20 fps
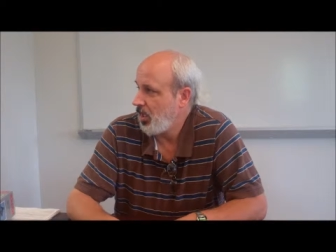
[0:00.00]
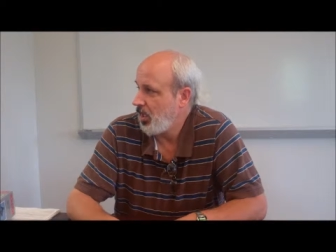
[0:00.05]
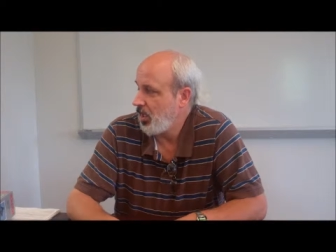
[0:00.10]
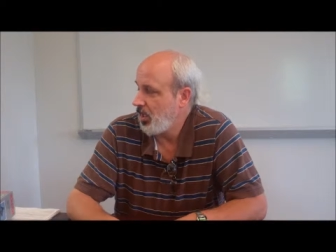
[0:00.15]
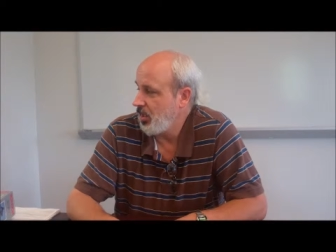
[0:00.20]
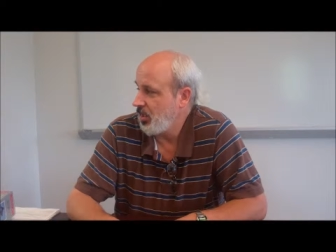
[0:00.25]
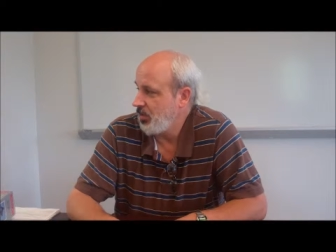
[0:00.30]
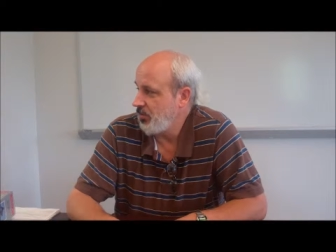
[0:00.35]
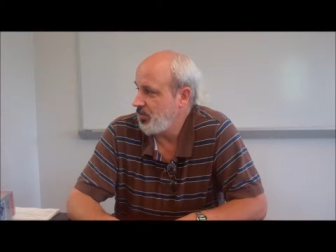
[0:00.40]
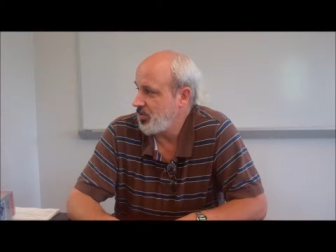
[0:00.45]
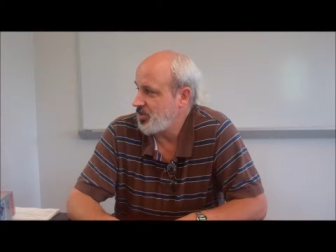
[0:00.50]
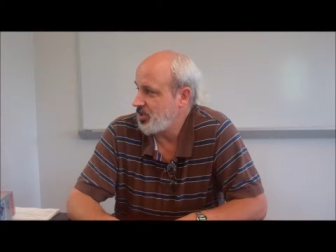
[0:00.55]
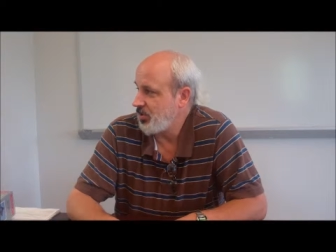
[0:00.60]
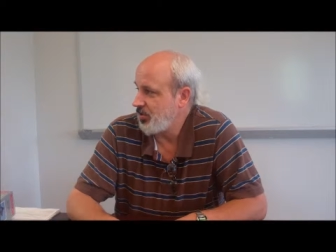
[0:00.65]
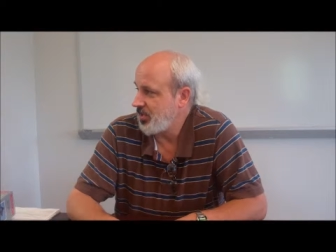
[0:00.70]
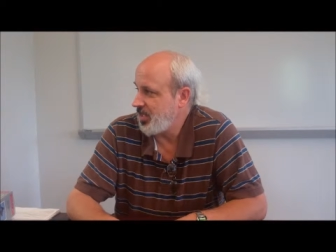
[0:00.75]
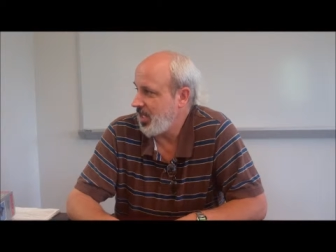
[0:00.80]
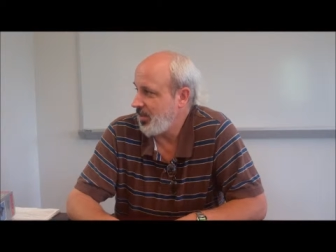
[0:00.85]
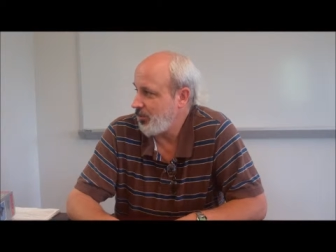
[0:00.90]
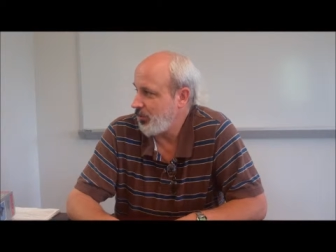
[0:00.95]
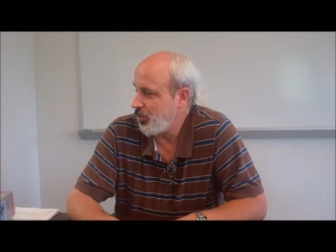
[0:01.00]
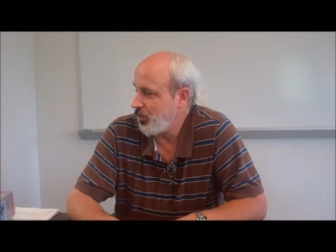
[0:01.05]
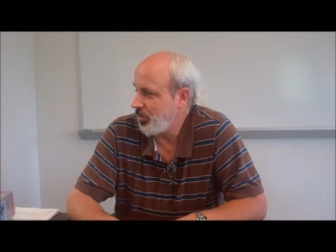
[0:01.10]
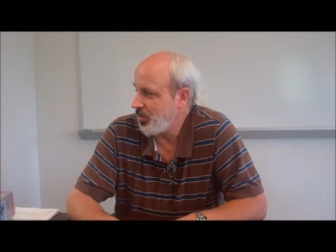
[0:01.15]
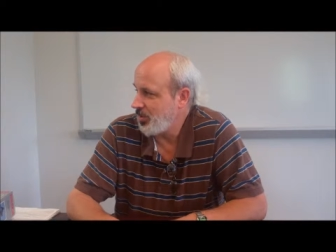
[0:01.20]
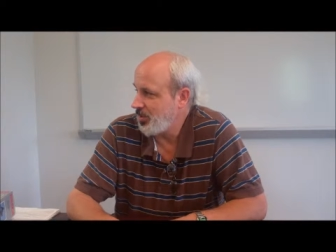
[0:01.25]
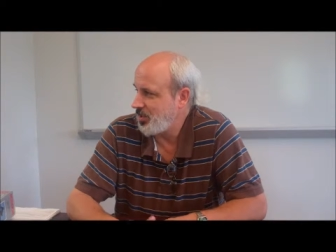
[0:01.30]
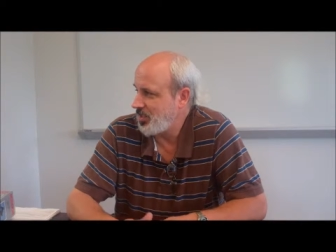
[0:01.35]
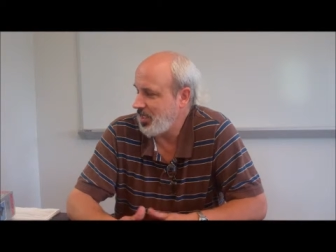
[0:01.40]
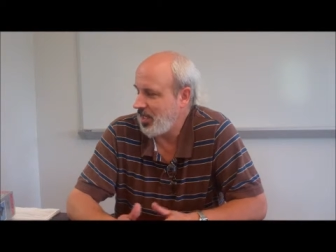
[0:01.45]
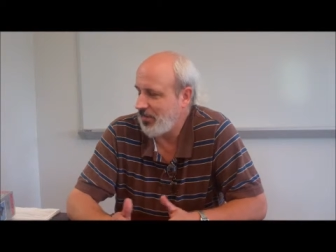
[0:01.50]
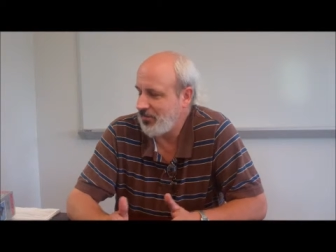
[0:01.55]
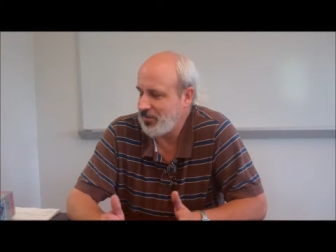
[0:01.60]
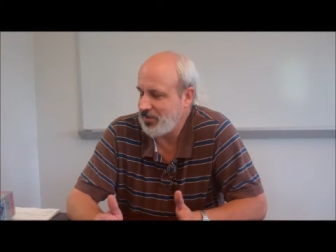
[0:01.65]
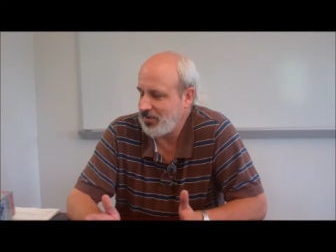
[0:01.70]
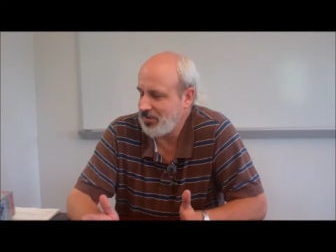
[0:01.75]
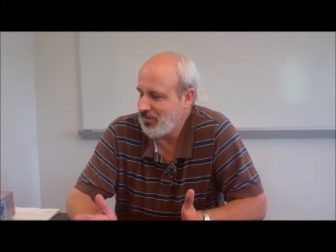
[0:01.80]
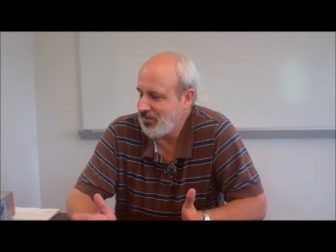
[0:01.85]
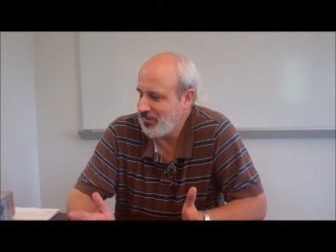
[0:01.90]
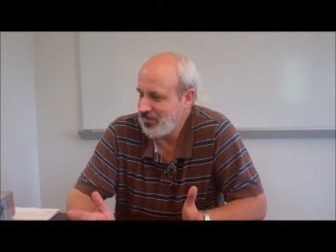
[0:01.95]
Um, so at that point,
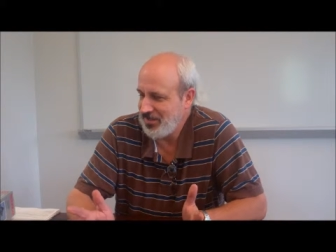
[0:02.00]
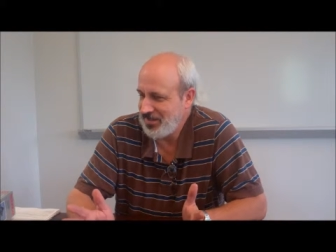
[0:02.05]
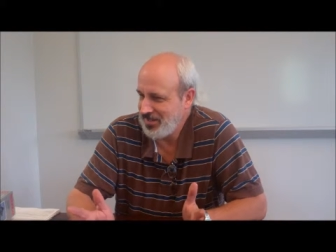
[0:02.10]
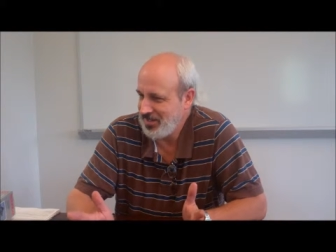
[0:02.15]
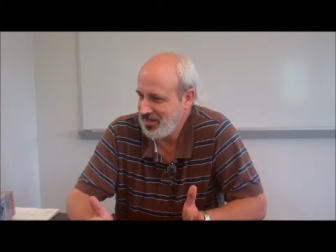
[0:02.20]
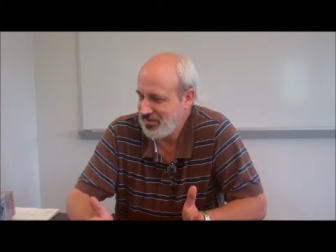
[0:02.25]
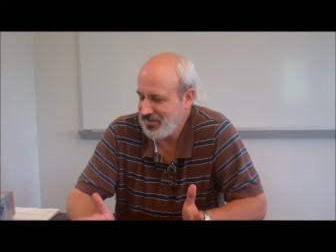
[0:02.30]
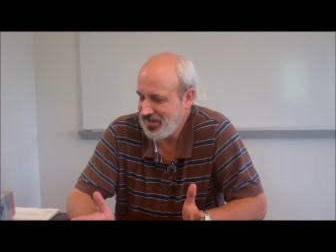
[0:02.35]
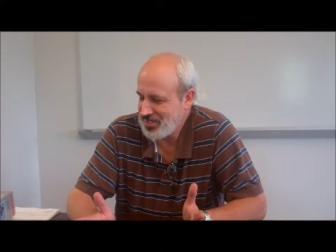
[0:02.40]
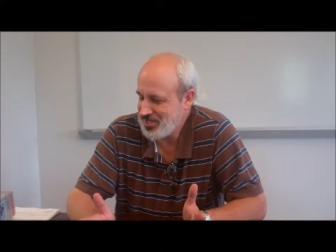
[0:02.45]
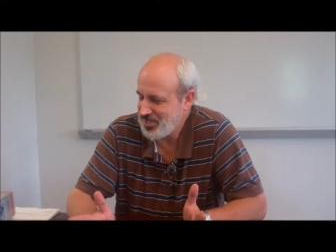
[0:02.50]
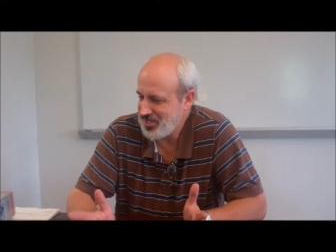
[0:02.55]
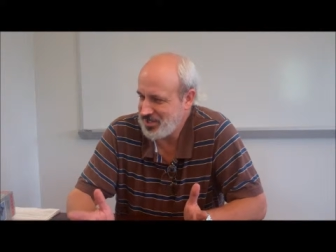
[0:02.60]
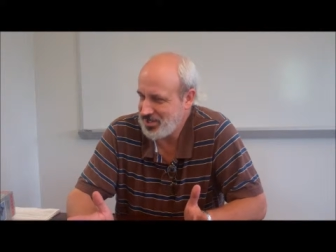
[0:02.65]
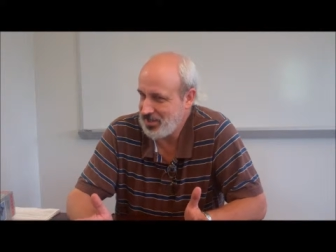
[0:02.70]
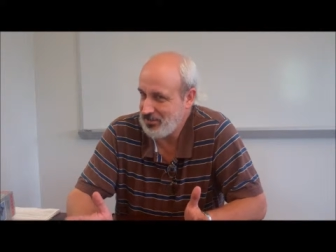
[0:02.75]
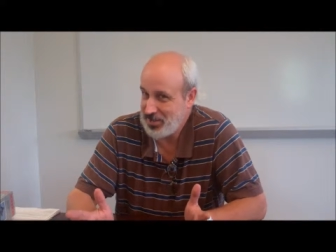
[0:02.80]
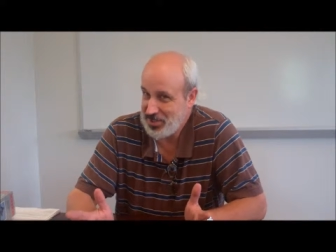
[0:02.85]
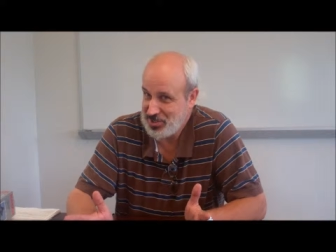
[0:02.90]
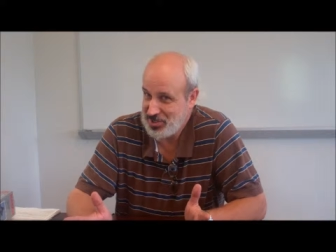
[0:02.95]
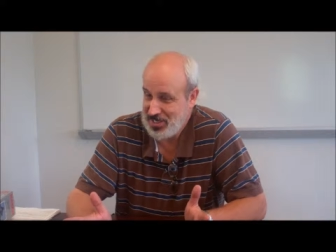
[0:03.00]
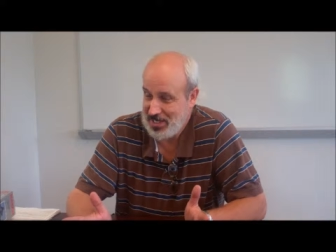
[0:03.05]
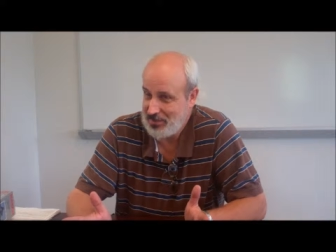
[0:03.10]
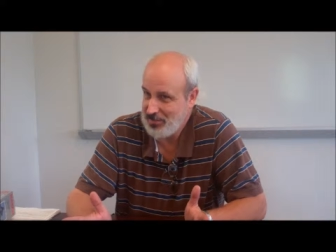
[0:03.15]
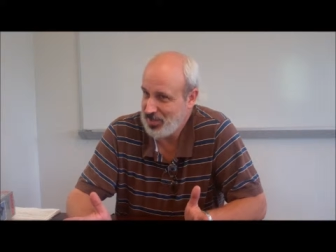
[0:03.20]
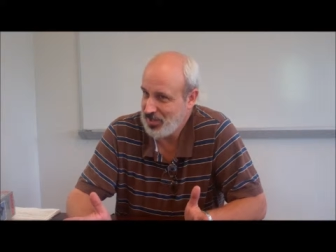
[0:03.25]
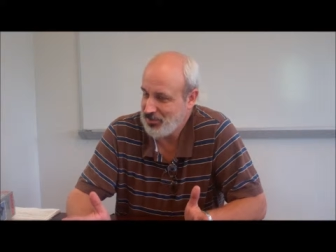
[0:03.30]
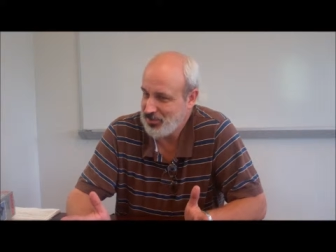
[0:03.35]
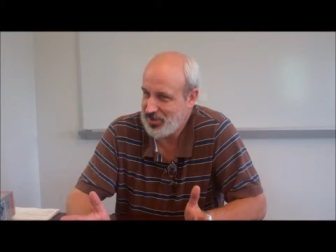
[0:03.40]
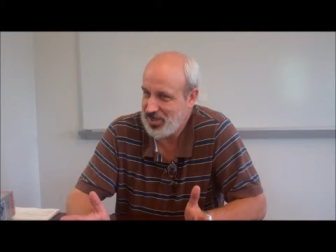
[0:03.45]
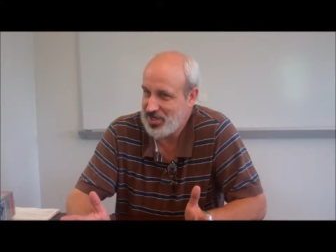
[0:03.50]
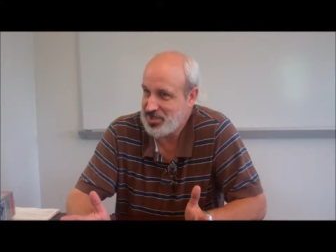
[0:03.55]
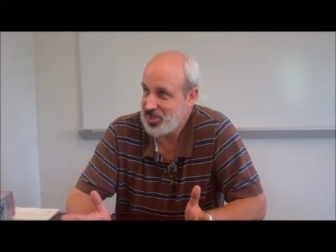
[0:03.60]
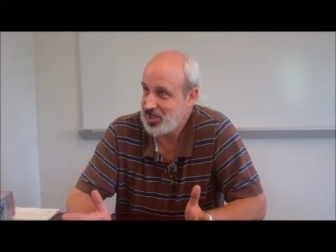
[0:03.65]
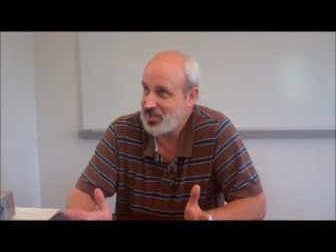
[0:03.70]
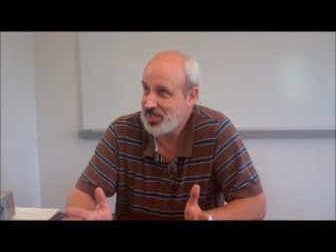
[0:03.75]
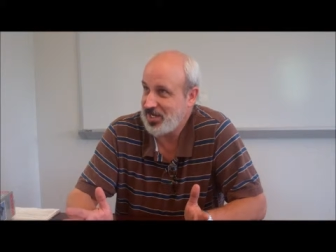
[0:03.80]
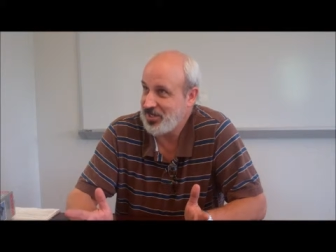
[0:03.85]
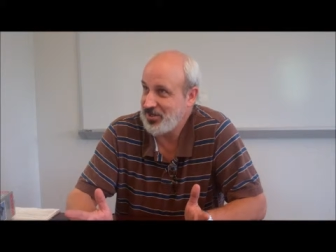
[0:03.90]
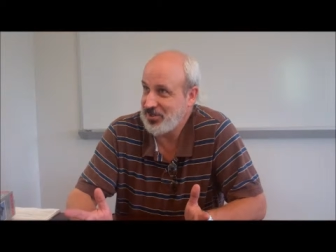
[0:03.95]
after investing so much time in the
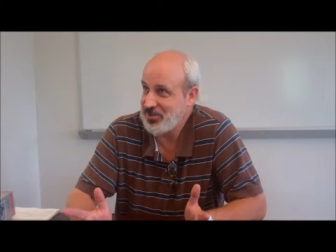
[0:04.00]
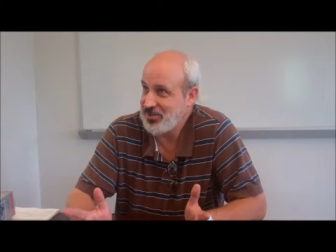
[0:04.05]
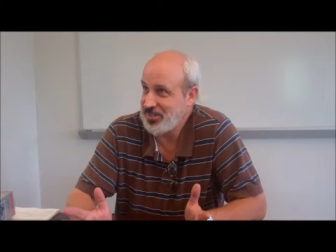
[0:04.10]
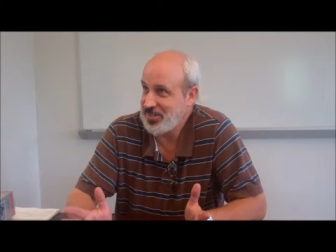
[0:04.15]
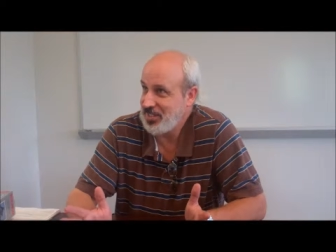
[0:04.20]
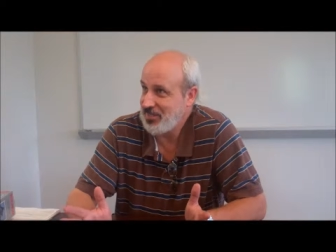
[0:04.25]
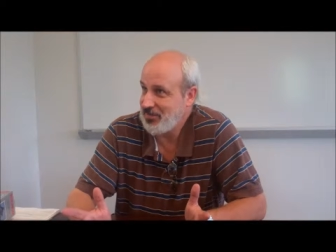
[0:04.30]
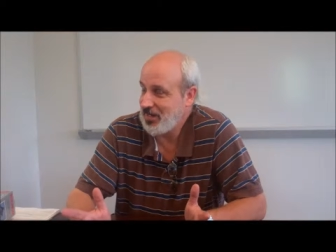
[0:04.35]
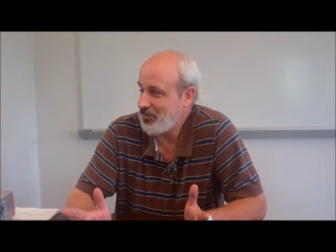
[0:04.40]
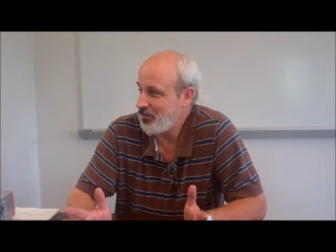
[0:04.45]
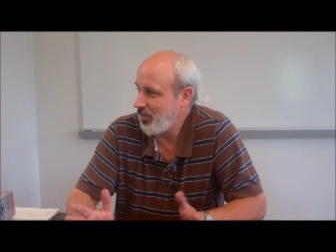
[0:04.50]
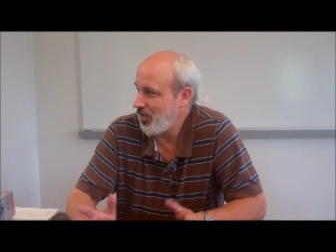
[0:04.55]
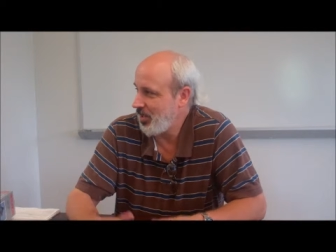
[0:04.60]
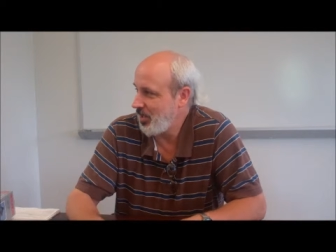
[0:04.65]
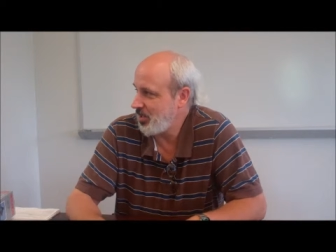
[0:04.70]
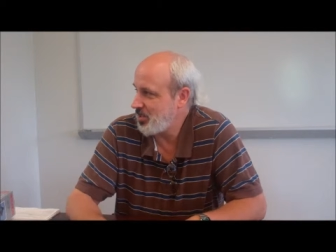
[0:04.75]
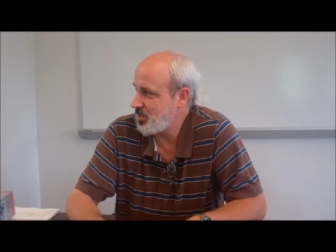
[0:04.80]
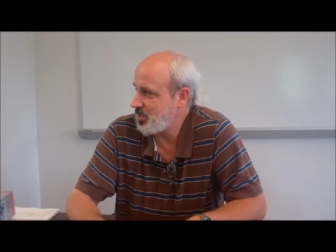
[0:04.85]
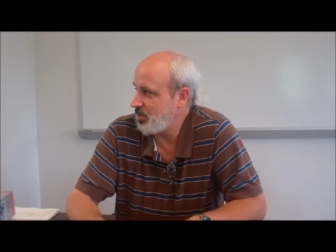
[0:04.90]
project, I couldn't give up on it.